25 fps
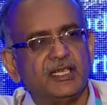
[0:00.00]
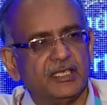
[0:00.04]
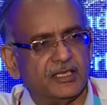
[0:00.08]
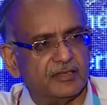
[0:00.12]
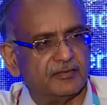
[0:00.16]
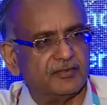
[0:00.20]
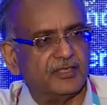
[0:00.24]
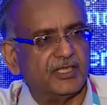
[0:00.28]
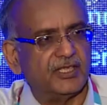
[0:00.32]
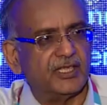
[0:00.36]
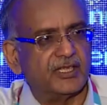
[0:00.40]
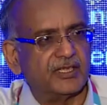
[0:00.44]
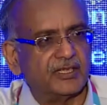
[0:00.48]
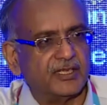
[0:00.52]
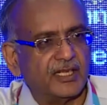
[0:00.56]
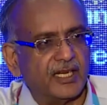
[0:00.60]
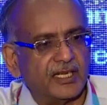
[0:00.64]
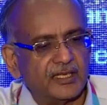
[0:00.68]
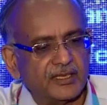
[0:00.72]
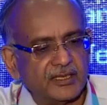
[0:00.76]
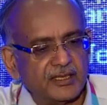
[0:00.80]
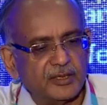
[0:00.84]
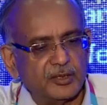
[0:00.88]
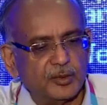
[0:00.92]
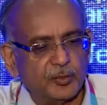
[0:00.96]
If they are
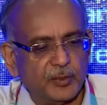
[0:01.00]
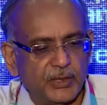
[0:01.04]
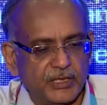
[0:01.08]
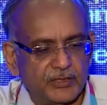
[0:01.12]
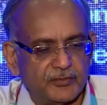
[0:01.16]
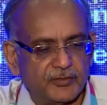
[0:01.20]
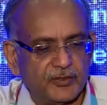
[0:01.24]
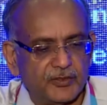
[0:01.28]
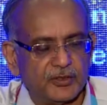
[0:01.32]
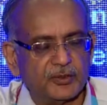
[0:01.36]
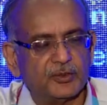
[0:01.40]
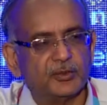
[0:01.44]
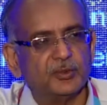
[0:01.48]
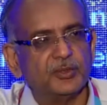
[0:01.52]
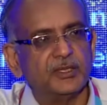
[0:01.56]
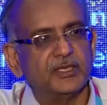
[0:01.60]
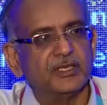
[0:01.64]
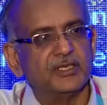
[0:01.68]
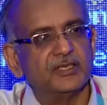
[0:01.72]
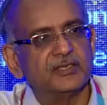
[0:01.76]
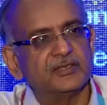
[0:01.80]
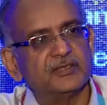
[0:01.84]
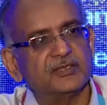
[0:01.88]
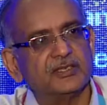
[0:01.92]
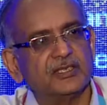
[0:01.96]
young, you wait for 2
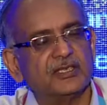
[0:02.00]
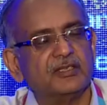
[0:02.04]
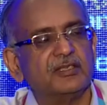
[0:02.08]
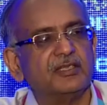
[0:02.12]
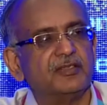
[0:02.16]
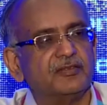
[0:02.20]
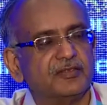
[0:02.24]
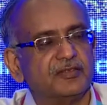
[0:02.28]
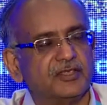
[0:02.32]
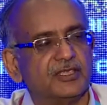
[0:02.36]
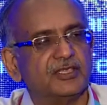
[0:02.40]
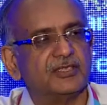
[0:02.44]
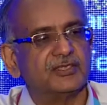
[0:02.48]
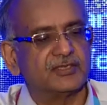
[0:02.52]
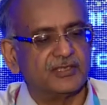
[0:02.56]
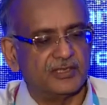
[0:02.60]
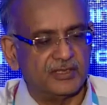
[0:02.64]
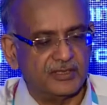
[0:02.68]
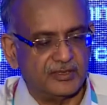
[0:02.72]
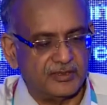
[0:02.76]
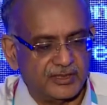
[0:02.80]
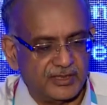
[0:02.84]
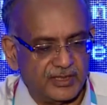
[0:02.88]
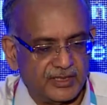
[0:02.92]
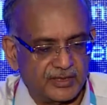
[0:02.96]
years, and if they're still
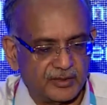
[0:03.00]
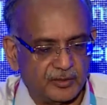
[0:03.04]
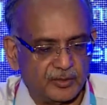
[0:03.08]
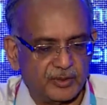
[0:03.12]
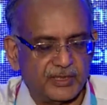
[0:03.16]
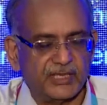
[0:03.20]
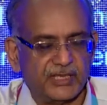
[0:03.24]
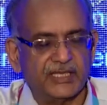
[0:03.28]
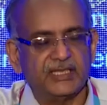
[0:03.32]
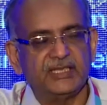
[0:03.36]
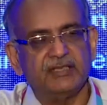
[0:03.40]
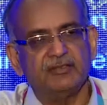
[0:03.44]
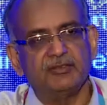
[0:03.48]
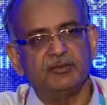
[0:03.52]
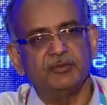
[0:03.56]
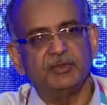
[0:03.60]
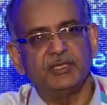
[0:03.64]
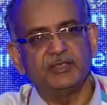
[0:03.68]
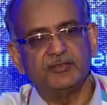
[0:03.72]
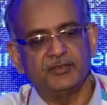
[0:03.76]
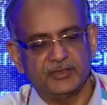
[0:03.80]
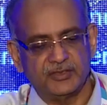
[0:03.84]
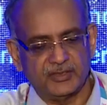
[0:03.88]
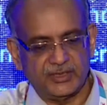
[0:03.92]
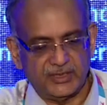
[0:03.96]
in the young, you can even
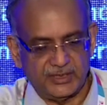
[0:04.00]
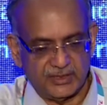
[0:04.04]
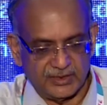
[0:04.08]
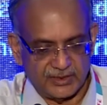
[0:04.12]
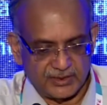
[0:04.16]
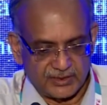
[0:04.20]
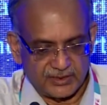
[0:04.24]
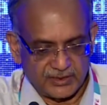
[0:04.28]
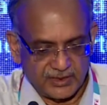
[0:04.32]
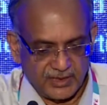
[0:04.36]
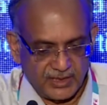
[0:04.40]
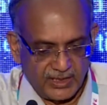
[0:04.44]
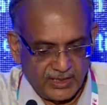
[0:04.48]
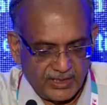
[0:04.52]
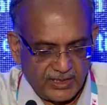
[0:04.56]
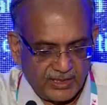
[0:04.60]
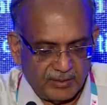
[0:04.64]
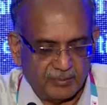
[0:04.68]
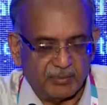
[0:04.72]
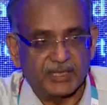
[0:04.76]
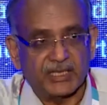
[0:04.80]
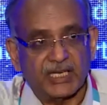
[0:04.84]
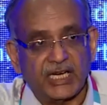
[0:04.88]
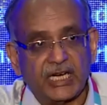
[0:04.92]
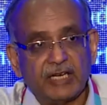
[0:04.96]
wait for 3 years.
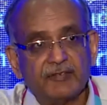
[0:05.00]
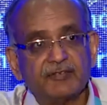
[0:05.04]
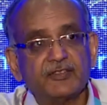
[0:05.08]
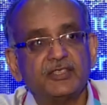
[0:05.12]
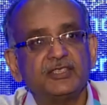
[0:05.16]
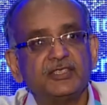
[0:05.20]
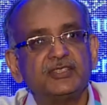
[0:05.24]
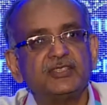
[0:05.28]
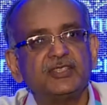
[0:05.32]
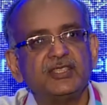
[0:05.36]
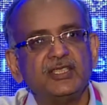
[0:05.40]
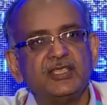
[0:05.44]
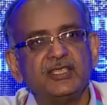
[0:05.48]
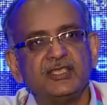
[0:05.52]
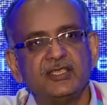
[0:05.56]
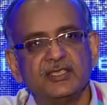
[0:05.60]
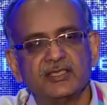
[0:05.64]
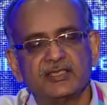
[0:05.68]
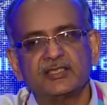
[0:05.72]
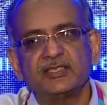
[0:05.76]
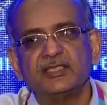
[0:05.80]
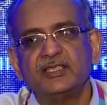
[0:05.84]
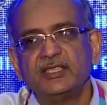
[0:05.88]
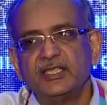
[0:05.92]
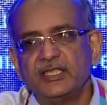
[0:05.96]
But after 3
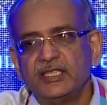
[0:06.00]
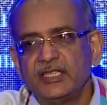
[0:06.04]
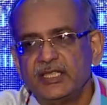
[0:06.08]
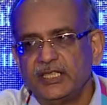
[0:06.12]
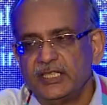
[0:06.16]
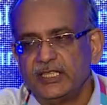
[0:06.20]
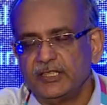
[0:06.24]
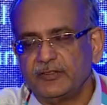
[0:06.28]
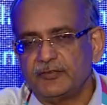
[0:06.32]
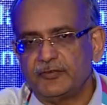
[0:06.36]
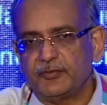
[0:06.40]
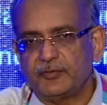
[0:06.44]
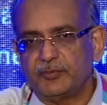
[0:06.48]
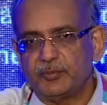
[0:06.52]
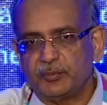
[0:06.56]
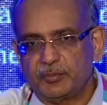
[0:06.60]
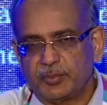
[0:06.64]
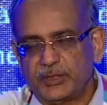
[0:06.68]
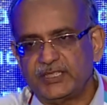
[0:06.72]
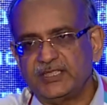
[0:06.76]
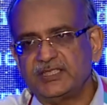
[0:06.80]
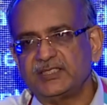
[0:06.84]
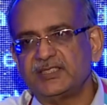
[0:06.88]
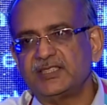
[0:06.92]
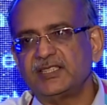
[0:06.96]
years, if
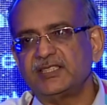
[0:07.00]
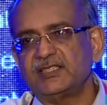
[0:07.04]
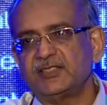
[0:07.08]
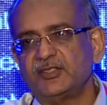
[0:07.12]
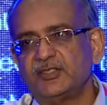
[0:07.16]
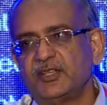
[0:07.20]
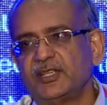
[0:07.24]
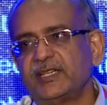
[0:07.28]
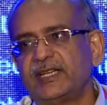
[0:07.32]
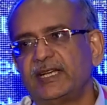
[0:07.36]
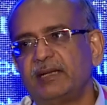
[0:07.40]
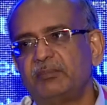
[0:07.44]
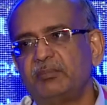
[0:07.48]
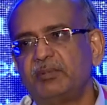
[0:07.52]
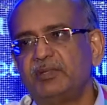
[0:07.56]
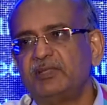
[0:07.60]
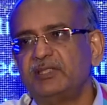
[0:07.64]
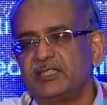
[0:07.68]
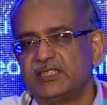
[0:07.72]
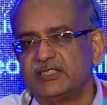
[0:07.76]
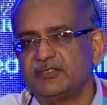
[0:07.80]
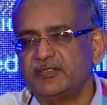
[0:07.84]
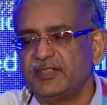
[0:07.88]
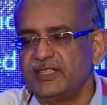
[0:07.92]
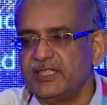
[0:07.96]
pregnancy has not happened,
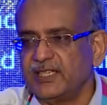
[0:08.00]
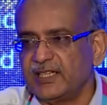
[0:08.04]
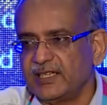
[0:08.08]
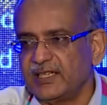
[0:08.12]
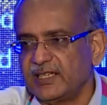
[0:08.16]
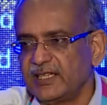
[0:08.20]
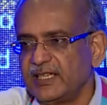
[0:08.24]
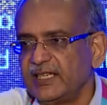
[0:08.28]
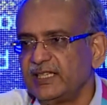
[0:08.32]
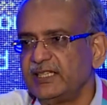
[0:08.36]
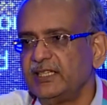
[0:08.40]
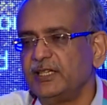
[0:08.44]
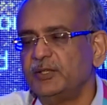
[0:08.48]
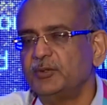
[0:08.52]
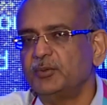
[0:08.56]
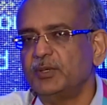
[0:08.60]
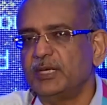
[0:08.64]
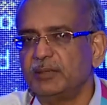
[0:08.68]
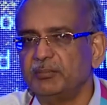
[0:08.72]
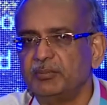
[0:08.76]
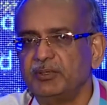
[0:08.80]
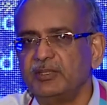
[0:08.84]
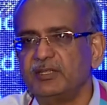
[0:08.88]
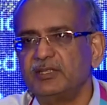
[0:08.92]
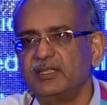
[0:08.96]
it's very unlikely to
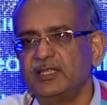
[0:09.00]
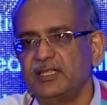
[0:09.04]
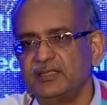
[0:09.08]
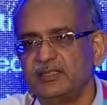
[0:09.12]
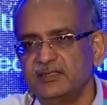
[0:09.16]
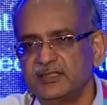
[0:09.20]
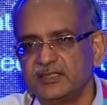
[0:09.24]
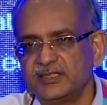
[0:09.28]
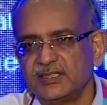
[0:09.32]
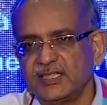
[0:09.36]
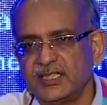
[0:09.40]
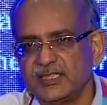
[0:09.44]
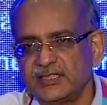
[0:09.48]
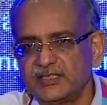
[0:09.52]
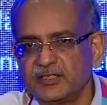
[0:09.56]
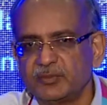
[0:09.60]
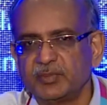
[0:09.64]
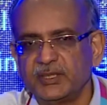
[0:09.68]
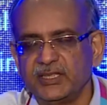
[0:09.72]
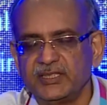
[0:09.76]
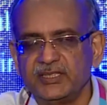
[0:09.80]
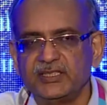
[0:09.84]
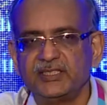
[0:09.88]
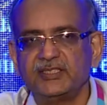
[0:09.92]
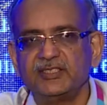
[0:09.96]
happen, and the chance of
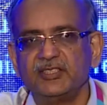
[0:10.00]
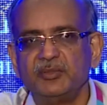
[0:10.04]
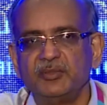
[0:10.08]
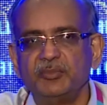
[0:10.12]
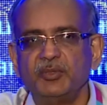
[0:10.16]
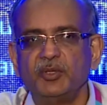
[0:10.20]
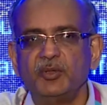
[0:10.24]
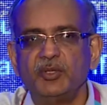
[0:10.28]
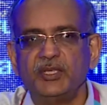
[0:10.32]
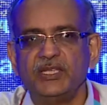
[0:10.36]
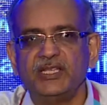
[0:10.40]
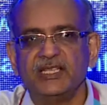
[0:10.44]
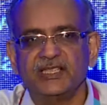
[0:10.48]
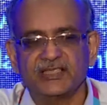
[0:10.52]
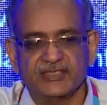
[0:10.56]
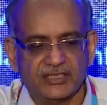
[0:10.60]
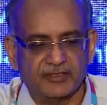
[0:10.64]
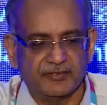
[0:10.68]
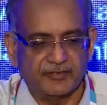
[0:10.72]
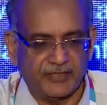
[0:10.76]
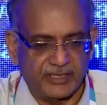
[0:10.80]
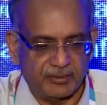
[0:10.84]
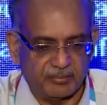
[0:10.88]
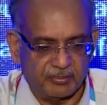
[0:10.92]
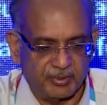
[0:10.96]
pregnancy will be only less than
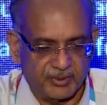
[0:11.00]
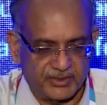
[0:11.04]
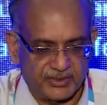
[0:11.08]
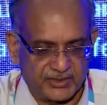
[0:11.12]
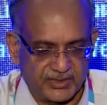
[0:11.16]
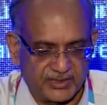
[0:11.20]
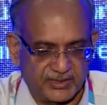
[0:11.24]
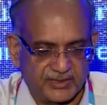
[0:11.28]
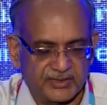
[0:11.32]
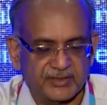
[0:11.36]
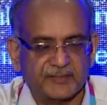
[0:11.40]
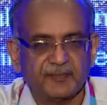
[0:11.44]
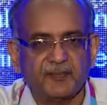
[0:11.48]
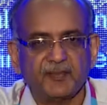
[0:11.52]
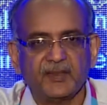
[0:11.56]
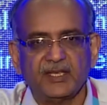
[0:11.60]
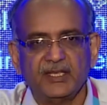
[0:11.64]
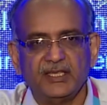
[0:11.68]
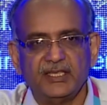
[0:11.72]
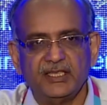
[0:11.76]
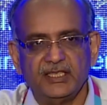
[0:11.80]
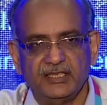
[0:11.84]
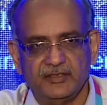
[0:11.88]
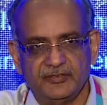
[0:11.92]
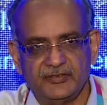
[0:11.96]
5%,
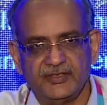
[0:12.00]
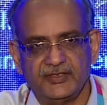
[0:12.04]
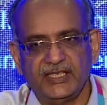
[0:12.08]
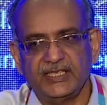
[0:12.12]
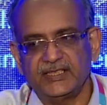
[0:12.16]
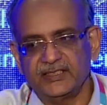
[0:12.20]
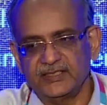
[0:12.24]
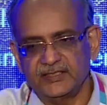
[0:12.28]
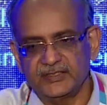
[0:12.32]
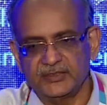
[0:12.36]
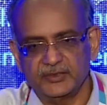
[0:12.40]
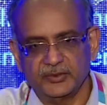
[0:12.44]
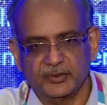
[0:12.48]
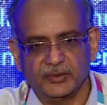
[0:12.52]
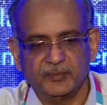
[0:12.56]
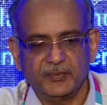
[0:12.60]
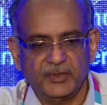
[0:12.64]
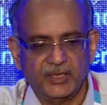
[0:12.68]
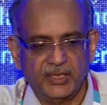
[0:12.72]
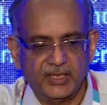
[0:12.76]
if that is so.